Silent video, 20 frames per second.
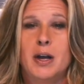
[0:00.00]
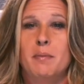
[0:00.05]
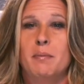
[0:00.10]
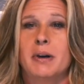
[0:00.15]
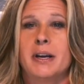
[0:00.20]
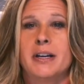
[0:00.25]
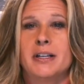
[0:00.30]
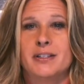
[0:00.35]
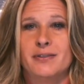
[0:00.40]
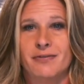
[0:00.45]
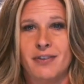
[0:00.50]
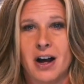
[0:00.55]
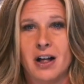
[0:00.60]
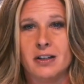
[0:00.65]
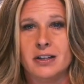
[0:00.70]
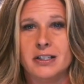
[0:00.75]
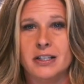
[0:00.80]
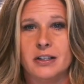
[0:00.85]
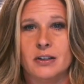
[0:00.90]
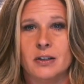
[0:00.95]
because
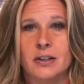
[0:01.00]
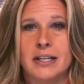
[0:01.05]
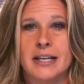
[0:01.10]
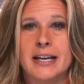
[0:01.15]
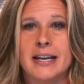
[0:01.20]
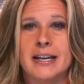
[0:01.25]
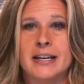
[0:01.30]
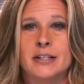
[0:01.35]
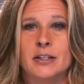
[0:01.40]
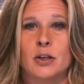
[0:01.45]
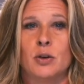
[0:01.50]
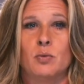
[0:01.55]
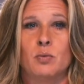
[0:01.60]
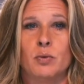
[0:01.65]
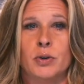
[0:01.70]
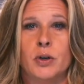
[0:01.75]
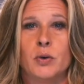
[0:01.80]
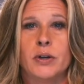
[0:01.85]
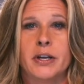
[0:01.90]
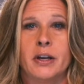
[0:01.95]
volatility is a
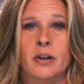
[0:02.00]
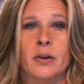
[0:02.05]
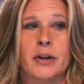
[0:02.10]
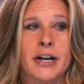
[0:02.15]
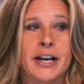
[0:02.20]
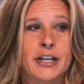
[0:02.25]
real killer.